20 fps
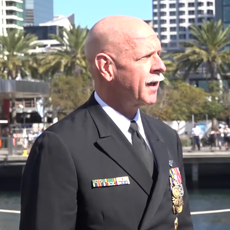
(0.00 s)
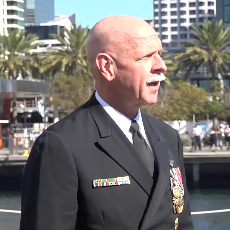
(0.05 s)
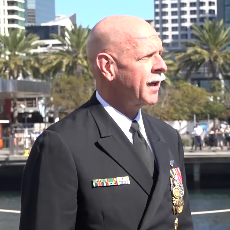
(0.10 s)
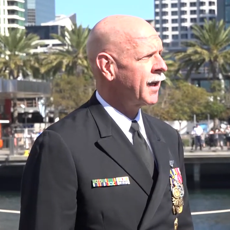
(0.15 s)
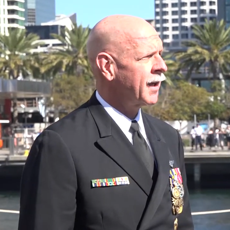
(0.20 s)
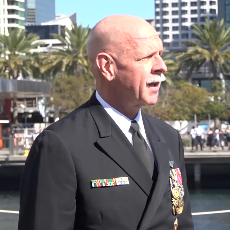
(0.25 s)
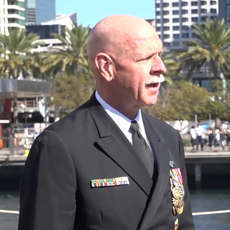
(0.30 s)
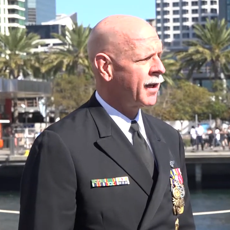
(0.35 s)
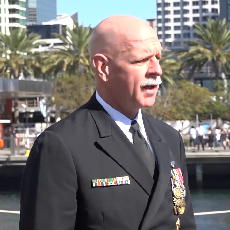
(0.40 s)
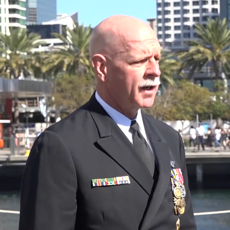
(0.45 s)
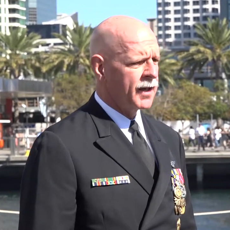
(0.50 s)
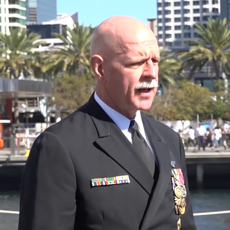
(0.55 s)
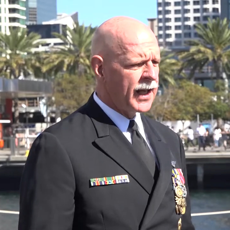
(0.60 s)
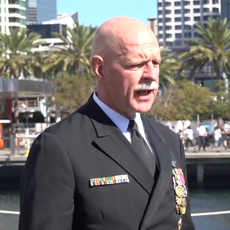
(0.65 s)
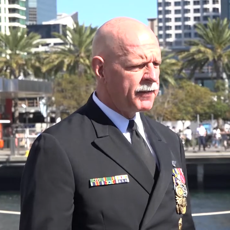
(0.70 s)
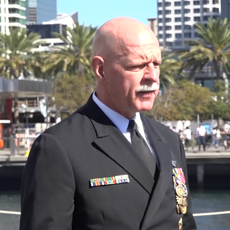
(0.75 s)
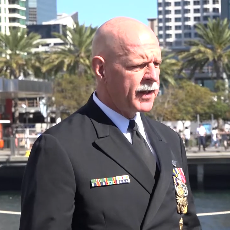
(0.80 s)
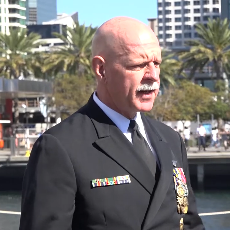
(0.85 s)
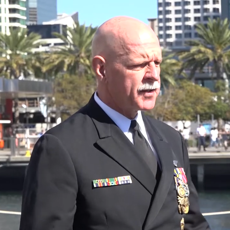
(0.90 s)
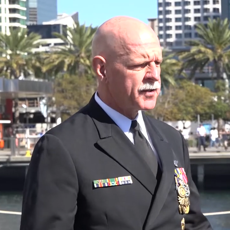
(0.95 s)
And
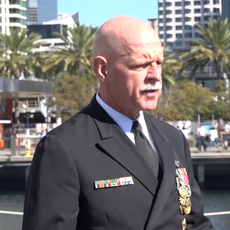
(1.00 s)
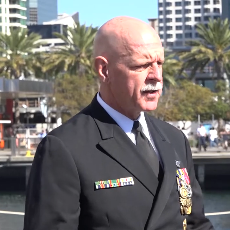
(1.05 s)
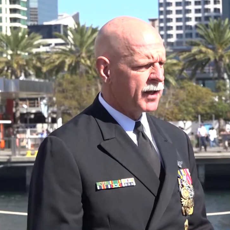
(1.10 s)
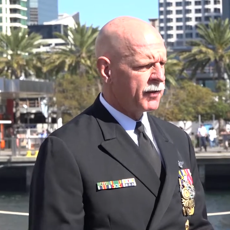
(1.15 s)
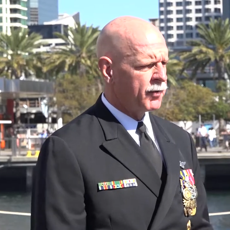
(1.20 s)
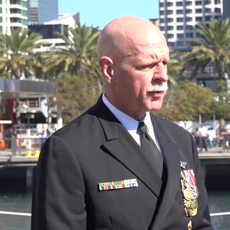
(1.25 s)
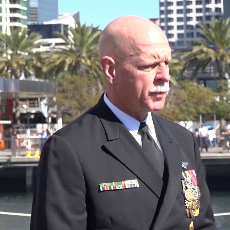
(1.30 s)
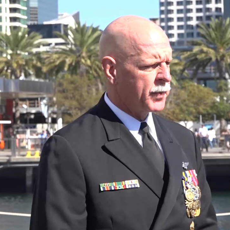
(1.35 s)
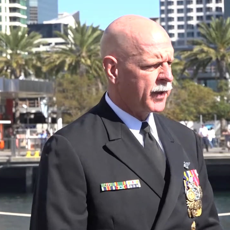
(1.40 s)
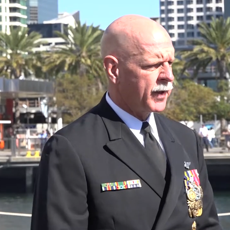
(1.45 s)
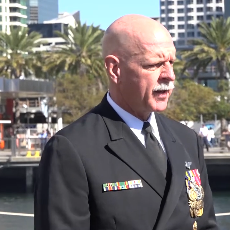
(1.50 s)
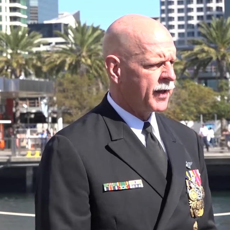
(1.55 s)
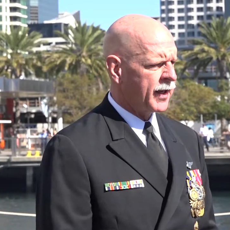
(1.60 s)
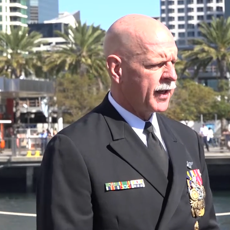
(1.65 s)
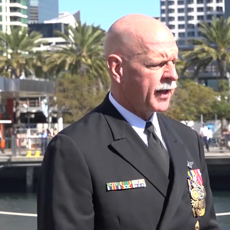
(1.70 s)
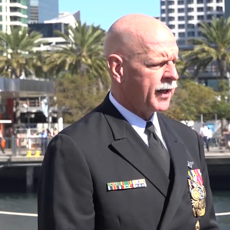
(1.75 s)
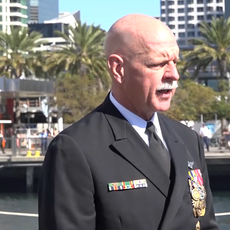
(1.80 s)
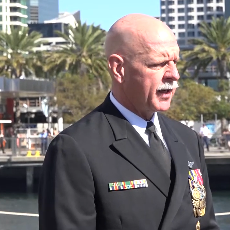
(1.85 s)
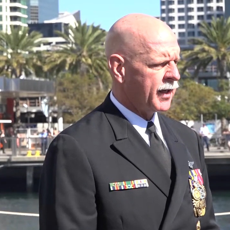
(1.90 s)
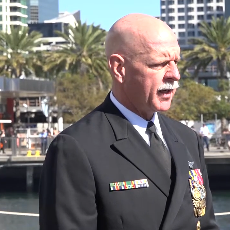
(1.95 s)
Navy has never been
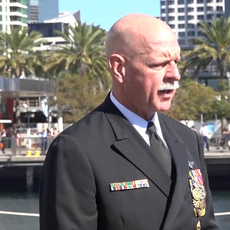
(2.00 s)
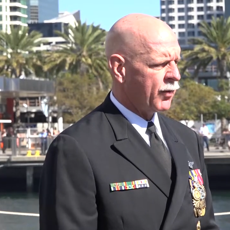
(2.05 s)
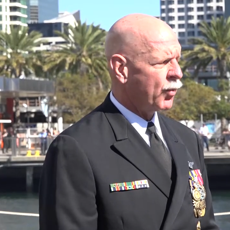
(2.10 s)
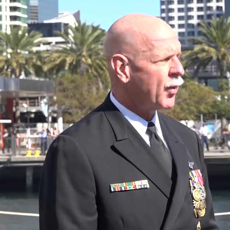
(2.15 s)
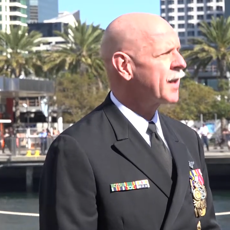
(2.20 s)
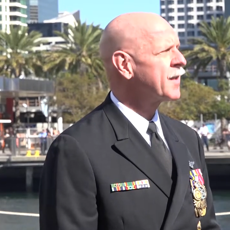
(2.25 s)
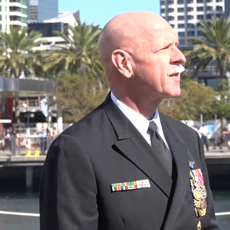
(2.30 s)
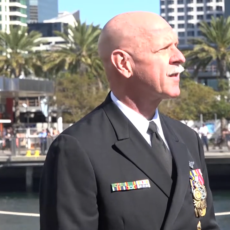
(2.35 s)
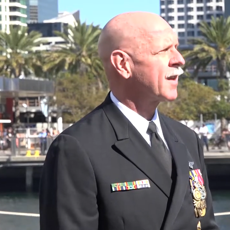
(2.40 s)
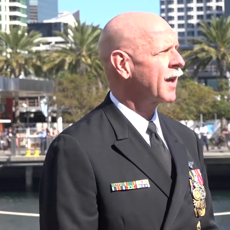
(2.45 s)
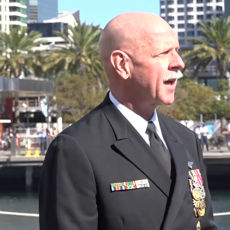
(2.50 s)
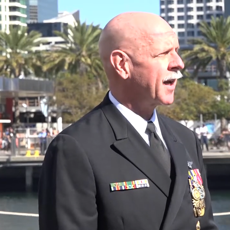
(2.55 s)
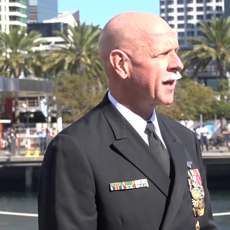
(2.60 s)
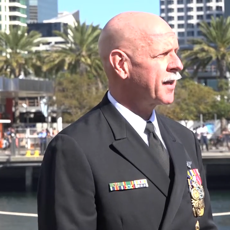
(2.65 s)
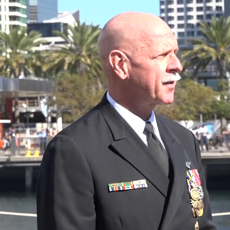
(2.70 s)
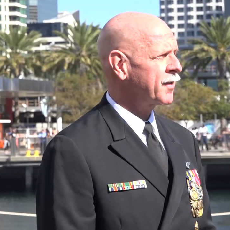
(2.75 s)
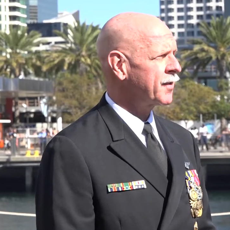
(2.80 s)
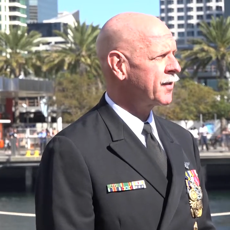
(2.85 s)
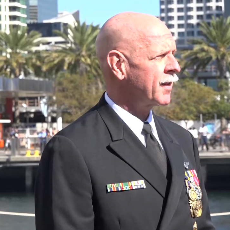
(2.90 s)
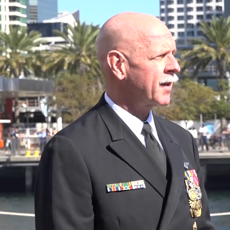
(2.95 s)
a
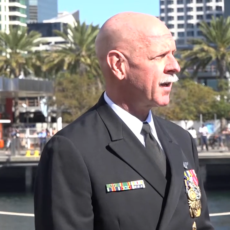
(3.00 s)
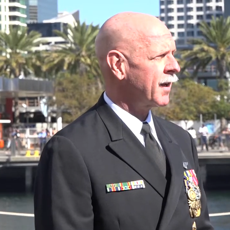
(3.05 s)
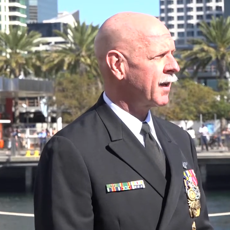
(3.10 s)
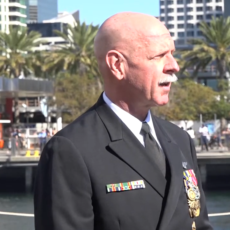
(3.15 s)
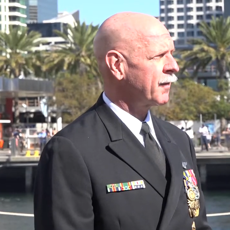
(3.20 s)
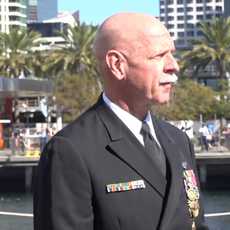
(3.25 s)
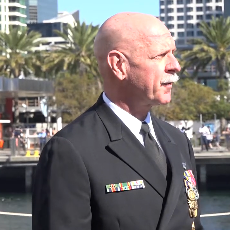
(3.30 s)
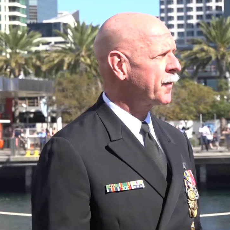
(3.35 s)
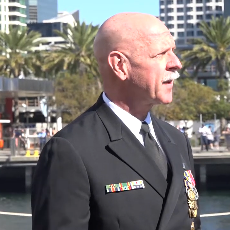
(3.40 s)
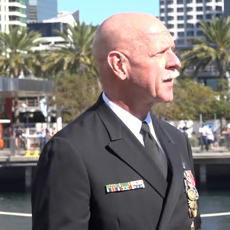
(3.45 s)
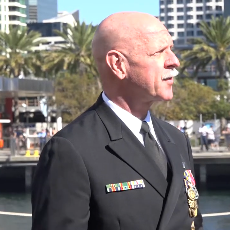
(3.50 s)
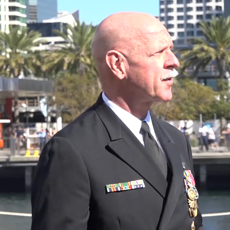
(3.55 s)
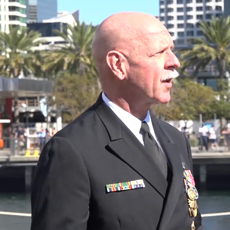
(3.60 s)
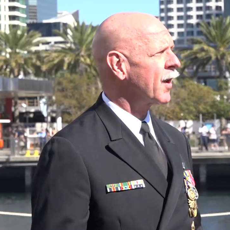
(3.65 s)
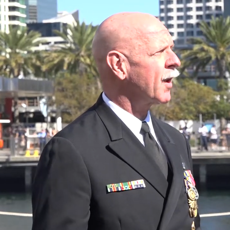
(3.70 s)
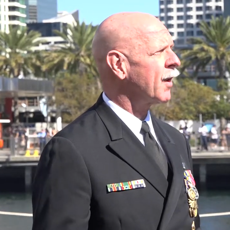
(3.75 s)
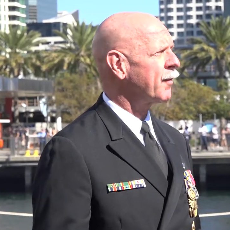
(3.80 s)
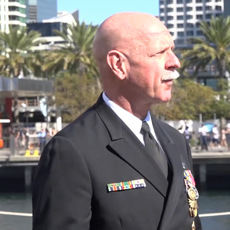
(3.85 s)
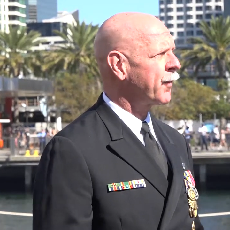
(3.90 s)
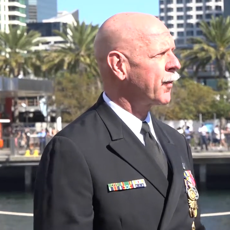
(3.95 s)

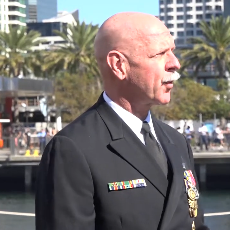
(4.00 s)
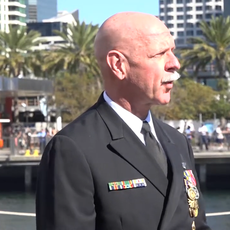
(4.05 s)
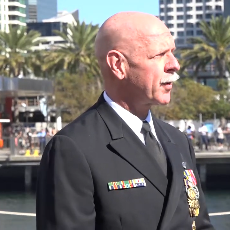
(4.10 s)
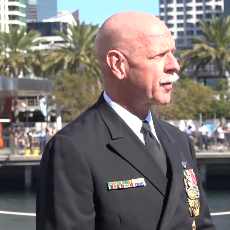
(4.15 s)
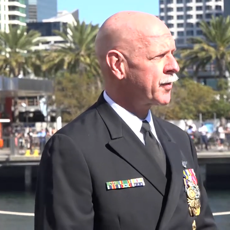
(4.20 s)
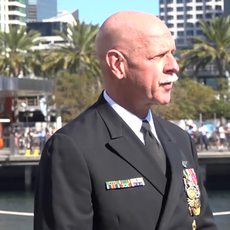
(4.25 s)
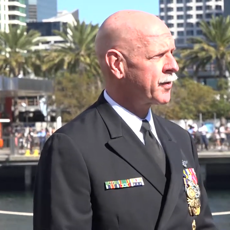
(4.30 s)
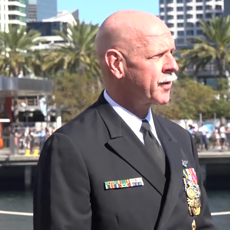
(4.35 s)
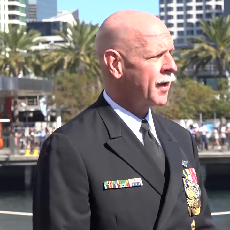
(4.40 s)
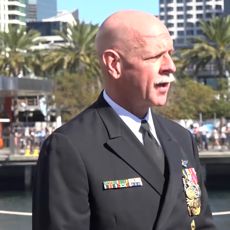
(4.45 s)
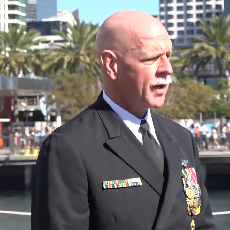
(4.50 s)
one-size-fits-all force,